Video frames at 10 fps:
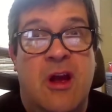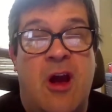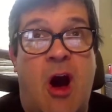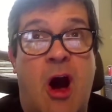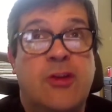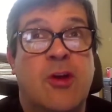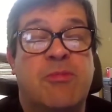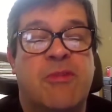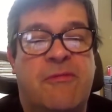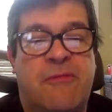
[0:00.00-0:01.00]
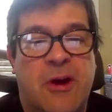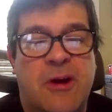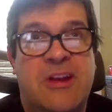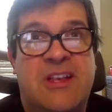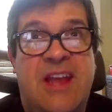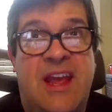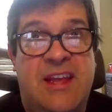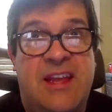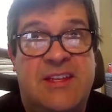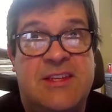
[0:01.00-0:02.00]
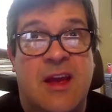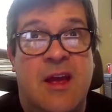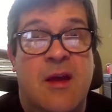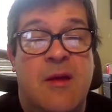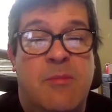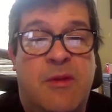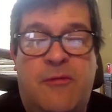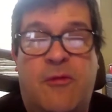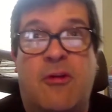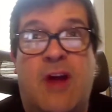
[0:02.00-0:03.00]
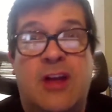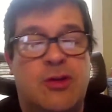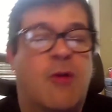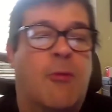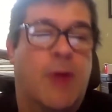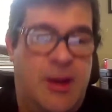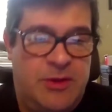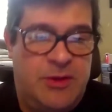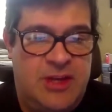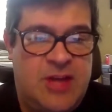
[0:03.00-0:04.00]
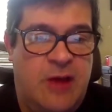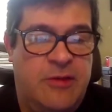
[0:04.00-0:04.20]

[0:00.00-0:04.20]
on your preferred dates before I start working with these other